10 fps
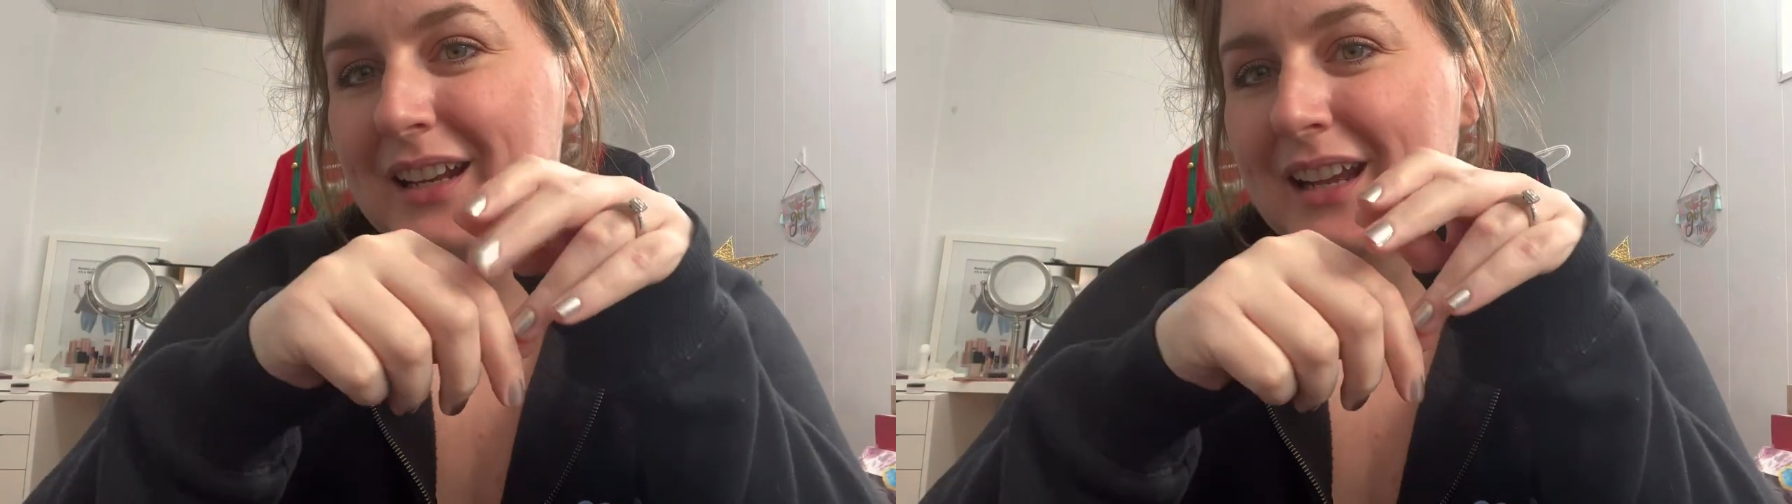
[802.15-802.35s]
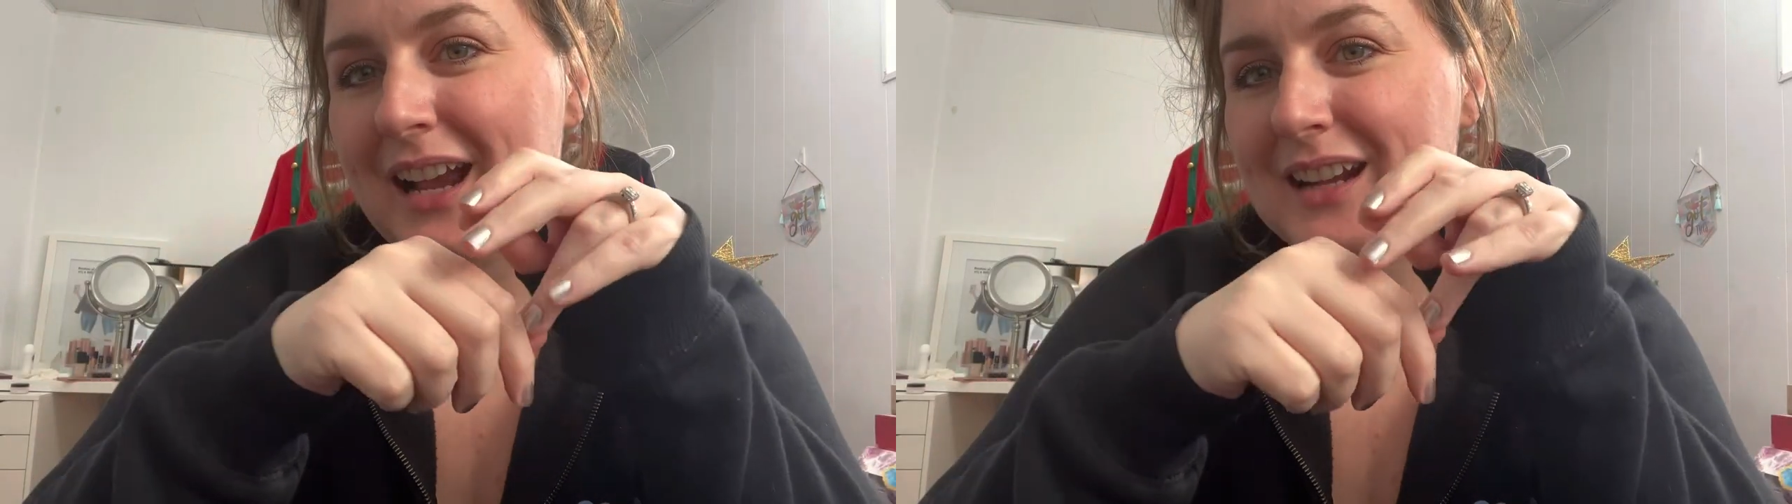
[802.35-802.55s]

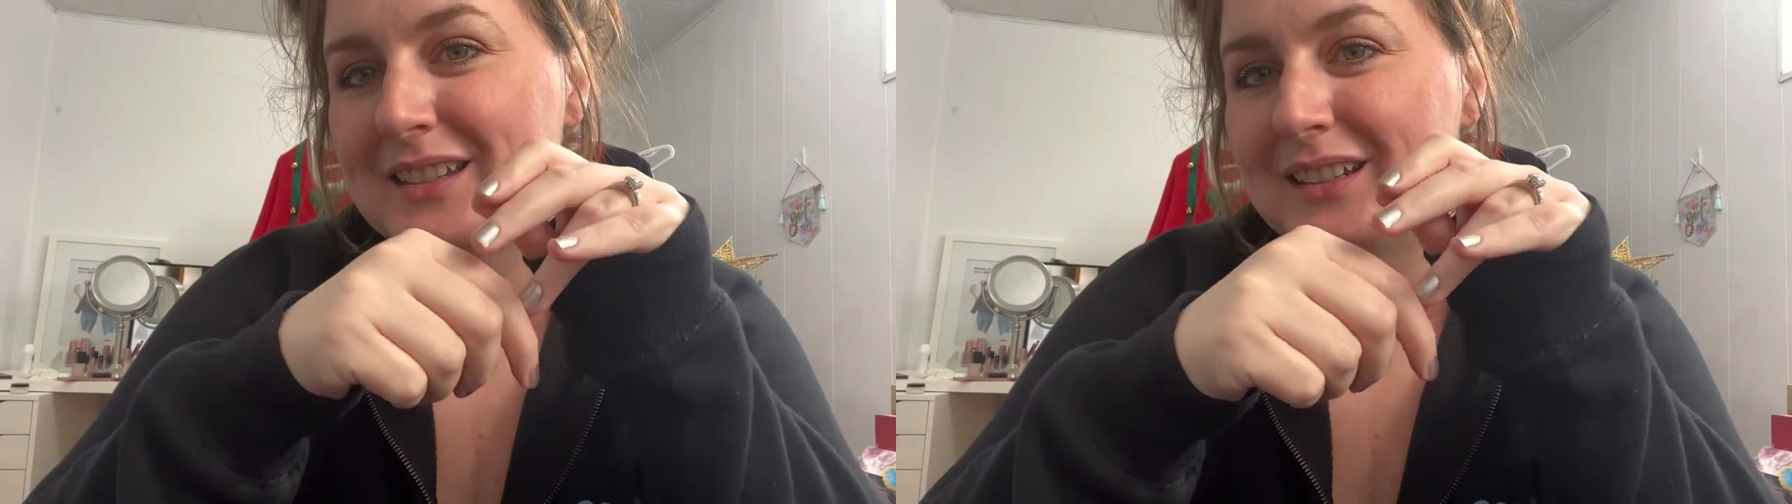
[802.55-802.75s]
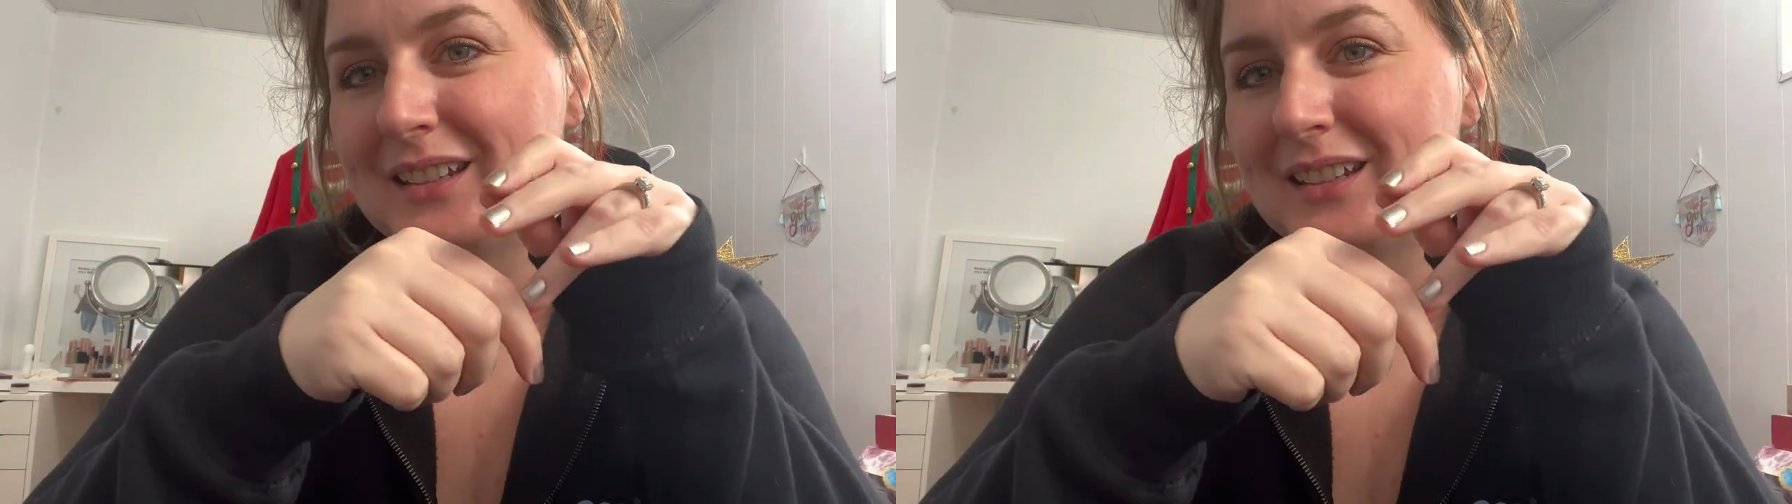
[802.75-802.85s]
an accent